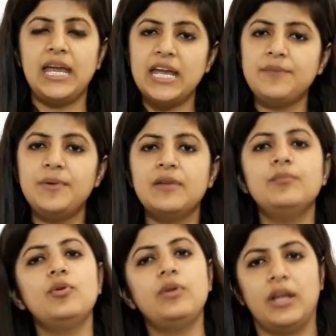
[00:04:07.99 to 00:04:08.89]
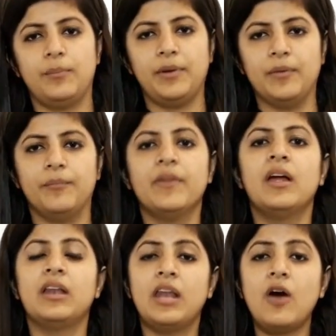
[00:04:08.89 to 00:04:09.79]
8 p.m. to 10 p.m.
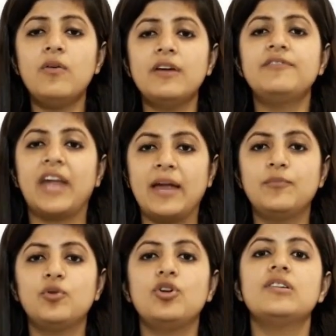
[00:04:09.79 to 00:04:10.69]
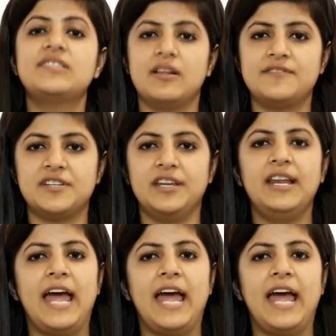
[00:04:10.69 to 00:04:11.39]
now give time to your self-study,